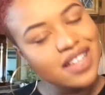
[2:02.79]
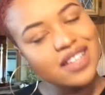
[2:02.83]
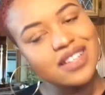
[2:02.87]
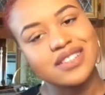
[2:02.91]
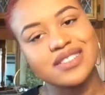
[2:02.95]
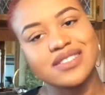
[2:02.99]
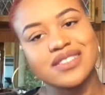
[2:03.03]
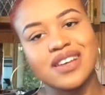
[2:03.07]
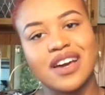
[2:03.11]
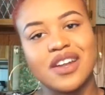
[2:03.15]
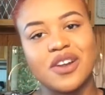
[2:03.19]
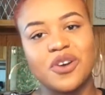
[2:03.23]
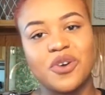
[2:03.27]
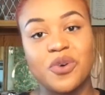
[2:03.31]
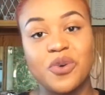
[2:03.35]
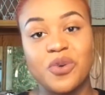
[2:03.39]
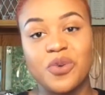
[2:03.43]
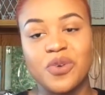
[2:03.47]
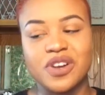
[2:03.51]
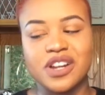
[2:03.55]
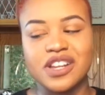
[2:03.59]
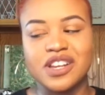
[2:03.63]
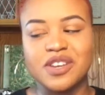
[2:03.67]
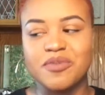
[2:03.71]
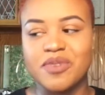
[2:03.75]
It's kind of
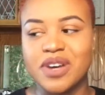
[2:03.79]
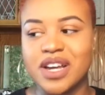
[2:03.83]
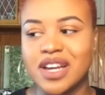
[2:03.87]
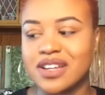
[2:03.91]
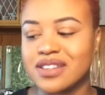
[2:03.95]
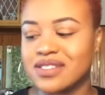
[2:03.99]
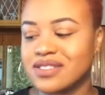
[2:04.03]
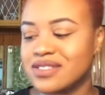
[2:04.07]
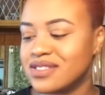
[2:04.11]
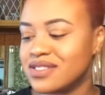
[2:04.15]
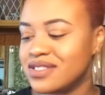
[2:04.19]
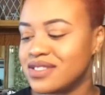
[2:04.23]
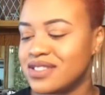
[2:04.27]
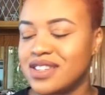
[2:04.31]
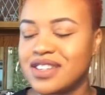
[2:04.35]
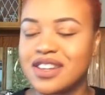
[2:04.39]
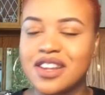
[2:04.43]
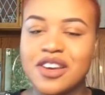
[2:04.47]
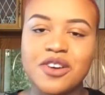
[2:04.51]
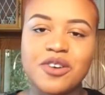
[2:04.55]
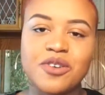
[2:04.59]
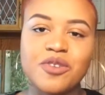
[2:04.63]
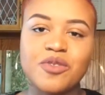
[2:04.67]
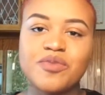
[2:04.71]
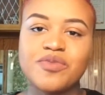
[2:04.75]
corny, but you
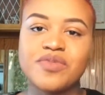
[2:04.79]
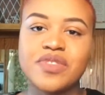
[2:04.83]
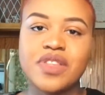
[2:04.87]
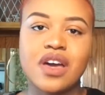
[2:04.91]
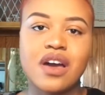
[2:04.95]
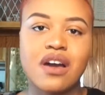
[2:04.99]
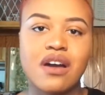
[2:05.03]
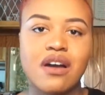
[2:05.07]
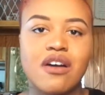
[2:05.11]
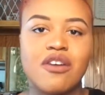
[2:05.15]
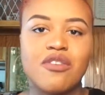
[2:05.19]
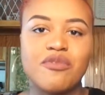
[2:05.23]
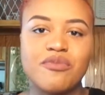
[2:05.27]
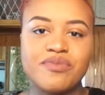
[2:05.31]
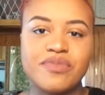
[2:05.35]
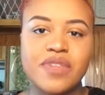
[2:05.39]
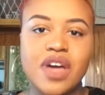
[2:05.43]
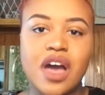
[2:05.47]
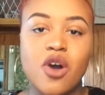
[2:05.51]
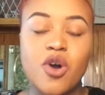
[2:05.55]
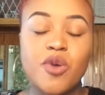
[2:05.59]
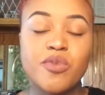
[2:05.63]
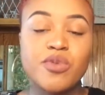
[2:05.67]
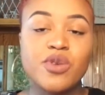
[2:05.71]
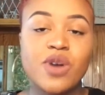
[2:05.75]
know, I
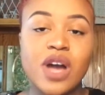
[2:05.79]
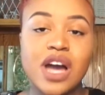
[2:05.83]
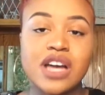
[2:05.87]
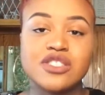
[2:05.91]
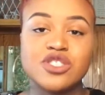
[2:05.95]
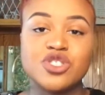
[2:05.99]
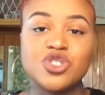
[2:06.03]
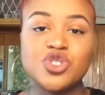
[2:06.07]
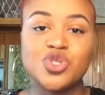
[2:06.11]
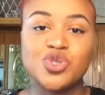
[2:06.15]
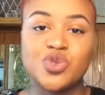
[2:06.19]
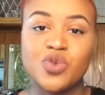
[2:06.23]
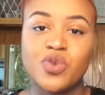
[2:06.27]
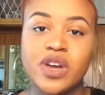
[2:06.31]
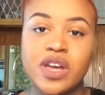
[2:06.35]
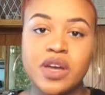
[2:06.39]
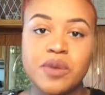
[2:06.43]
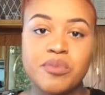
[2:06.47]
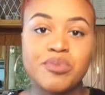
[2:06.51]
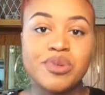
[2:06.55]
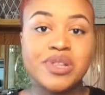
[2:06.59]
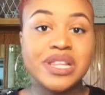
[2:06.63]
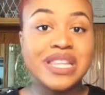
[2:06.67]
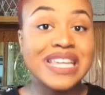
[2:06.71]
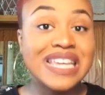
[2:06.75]
hope you guys enjoy
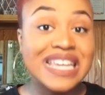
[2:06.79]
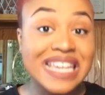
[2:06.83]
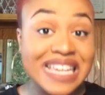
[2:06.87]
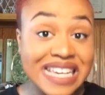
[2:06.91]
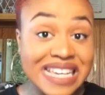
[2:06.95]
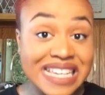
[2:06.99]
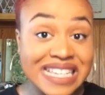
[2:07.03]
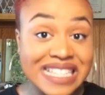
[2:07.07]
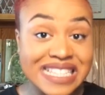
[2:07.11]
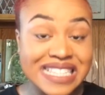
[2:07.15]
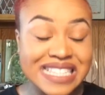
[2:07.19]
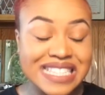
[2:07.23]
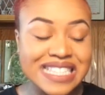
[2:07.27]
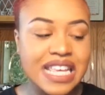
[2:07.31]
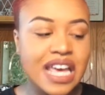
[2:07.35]
it. Please